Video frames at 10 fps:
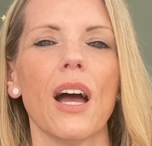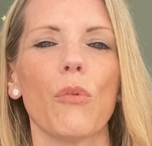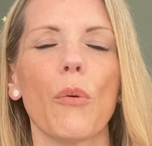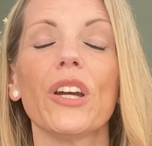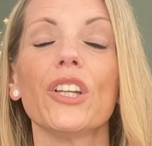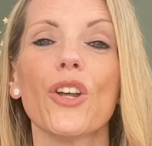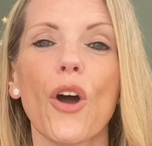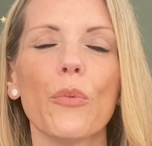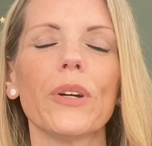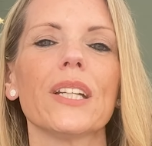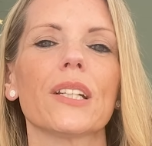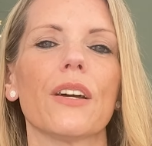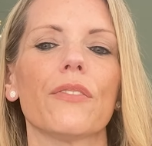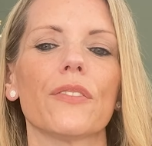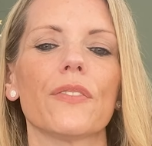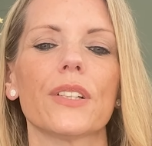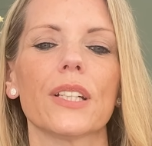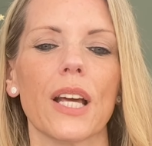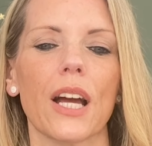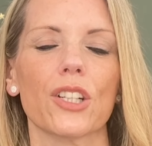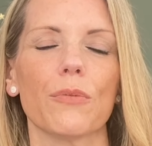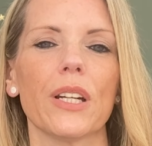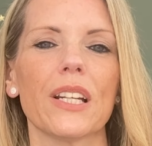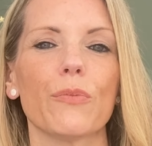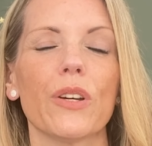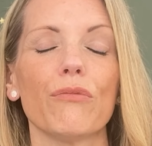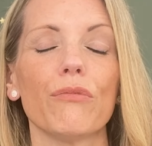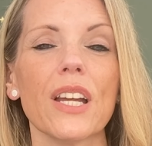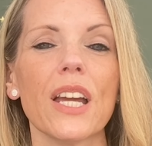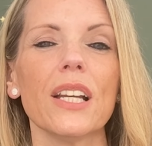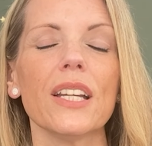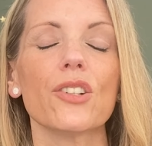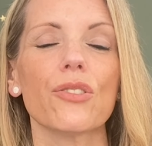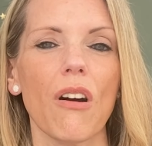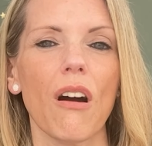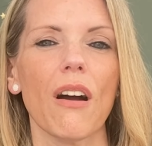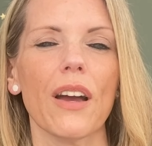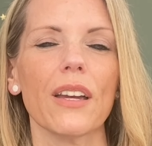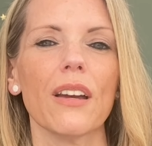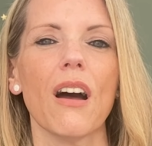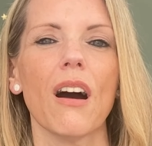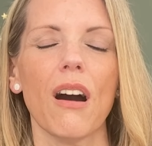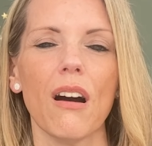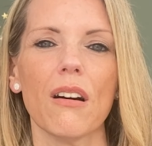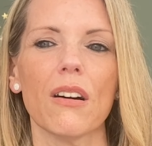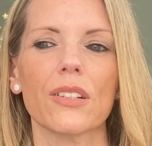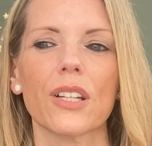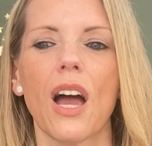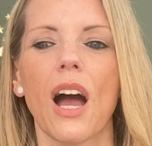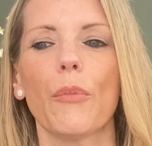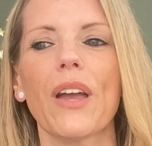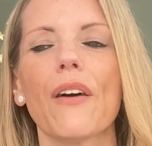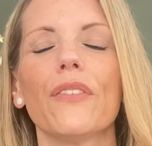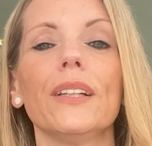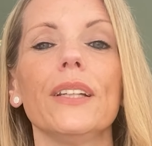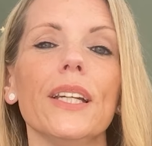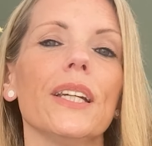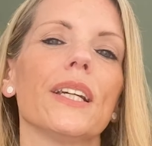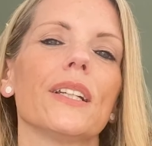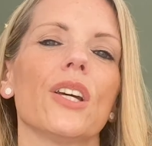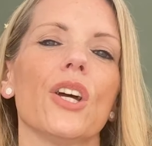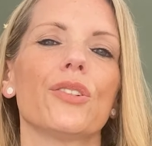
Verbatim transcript: when we know we need a level of detachment is we really try hard and we have a need